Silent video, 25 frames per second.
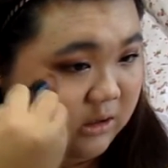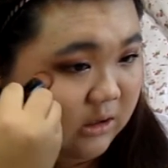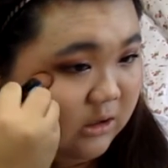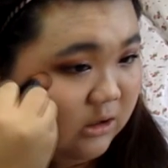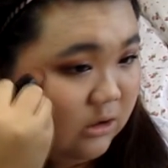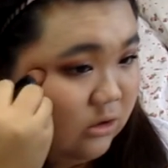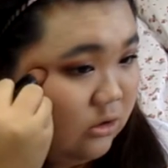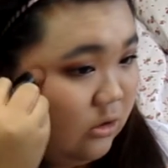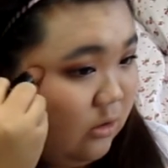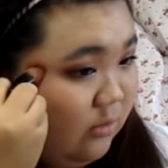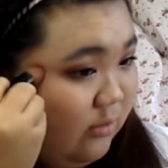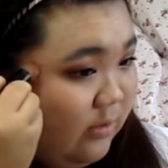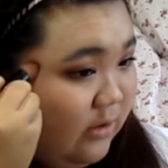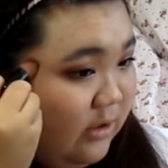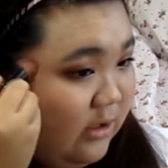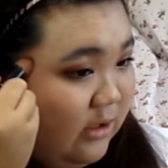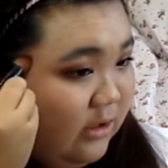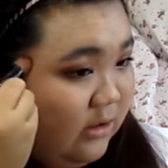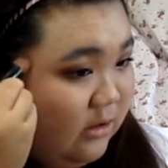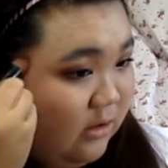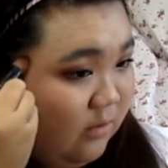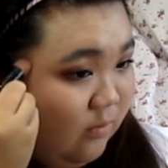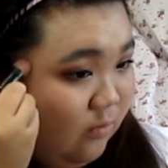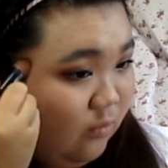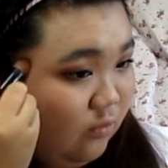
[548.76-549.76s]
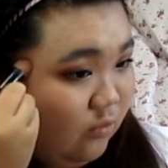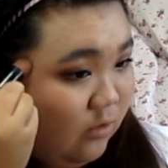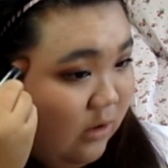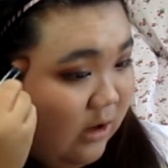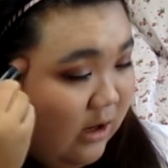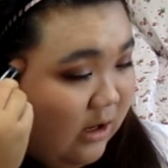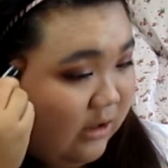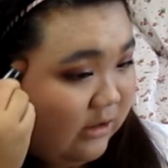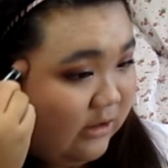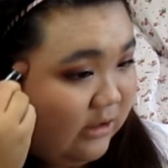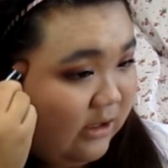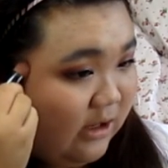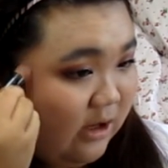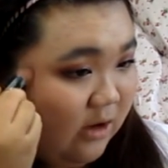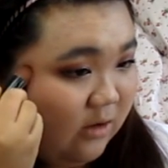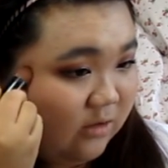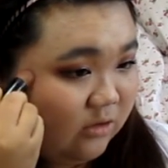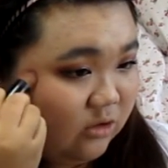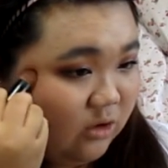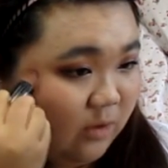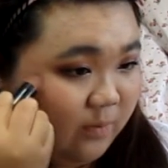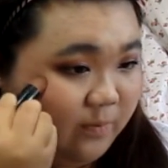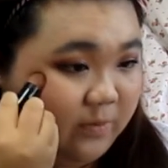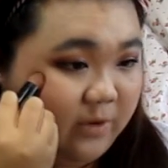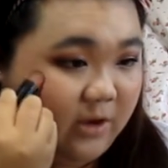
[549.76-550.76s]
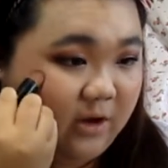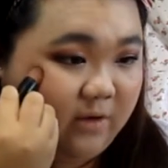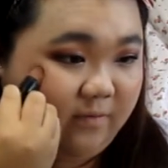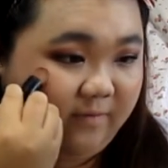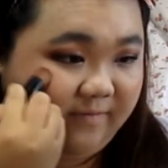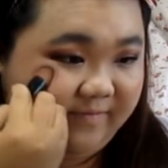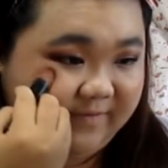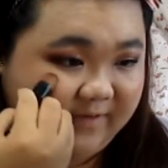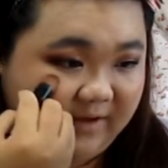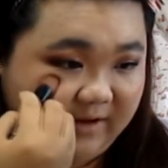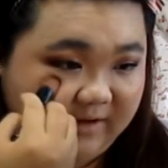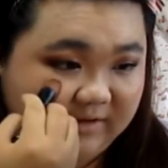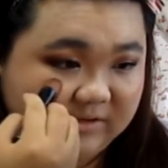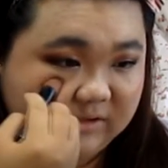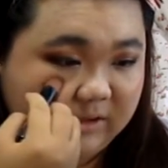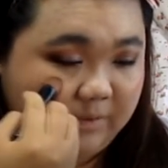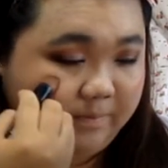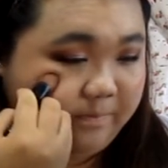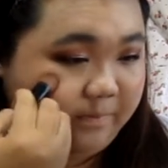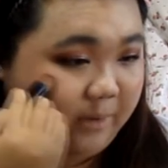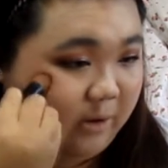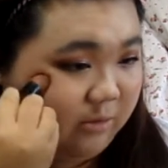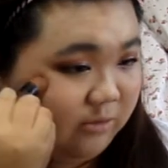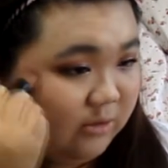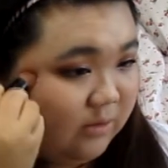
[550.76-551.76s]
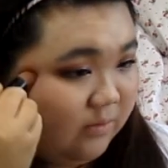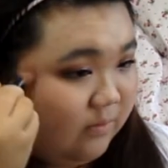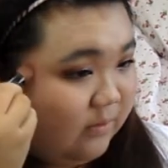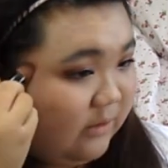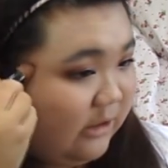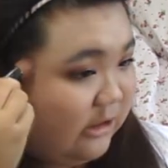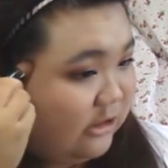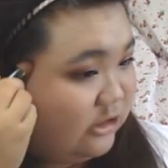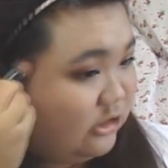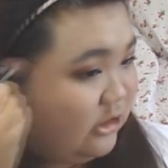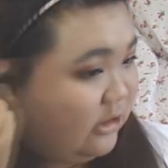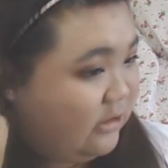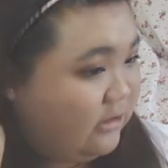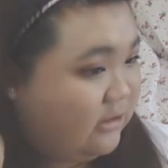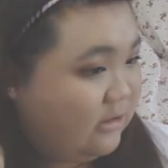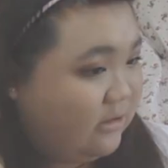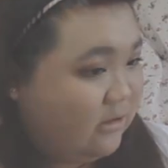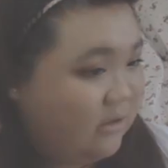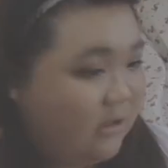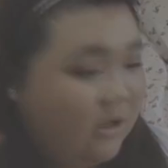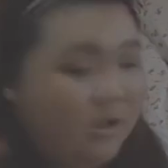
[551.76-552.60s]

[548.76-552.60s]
not really in the mood. I think I'll top it up with some powder blush later.